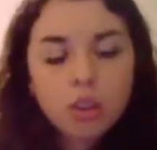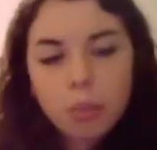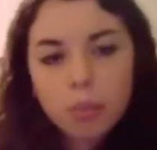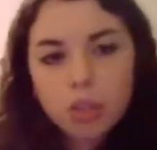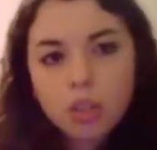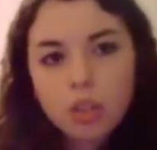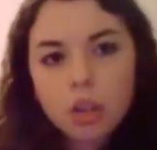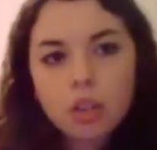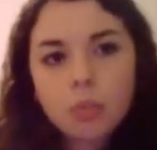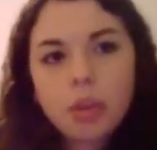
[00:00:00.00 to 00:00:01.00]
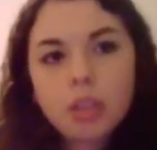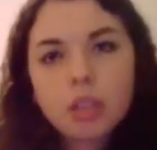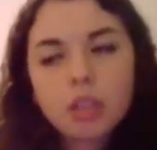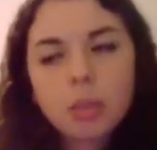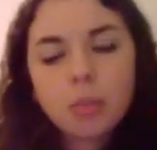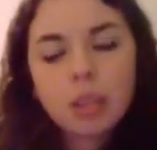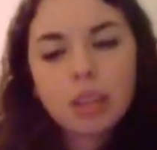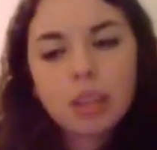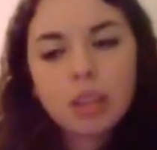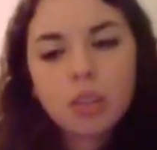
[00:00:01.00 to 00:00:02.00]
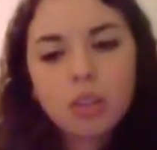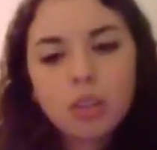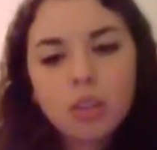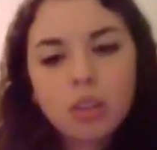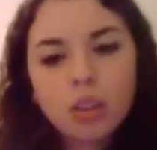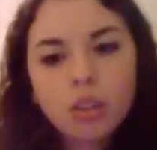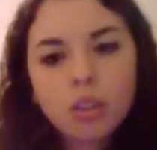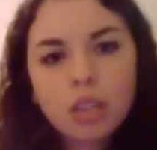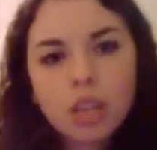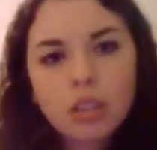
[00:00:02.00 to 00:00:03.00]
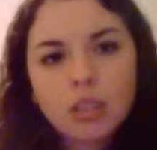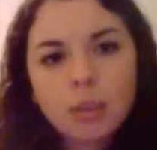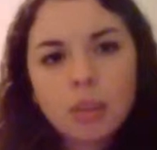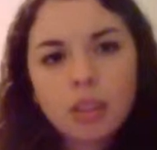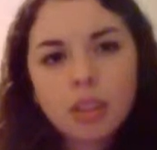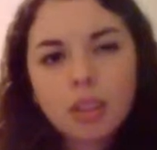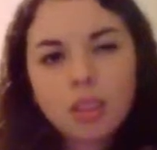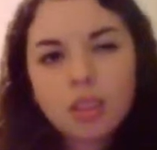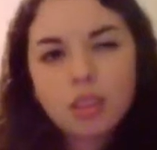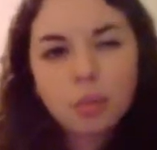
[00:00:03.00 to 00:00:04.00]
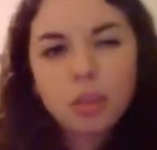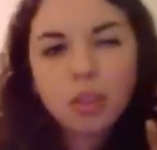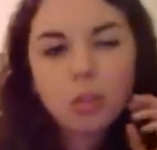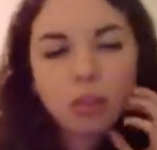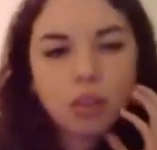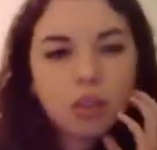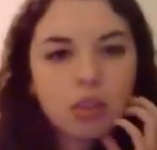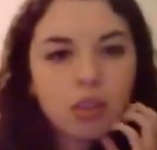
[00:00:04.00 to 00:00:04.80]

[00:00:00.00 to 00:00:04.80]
Comprehension errors basically meaning that you didn't understand something, that something went